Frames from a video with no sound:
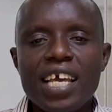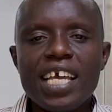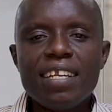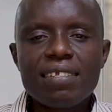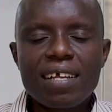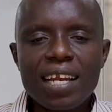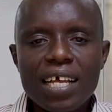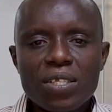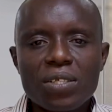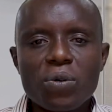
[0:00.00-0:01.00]
In this
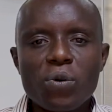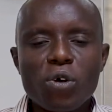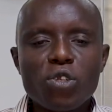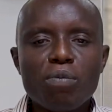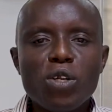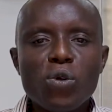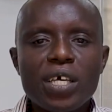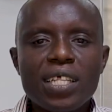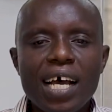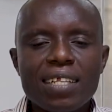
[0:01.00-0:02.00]
class, we are going to be
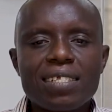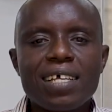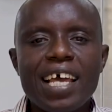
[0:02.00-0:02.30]
looking at